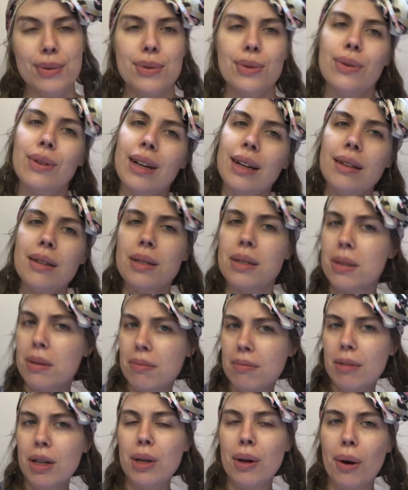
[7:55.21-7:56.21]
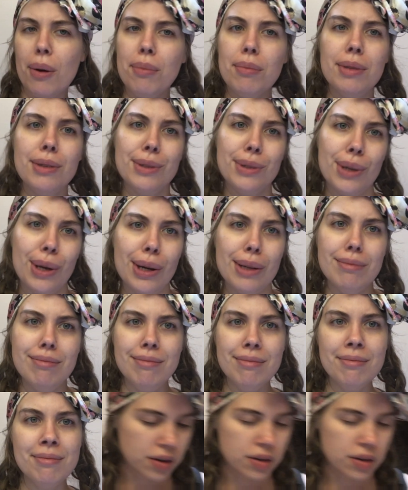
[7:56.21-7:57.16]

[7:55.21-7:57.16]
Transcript: So that's, it's good.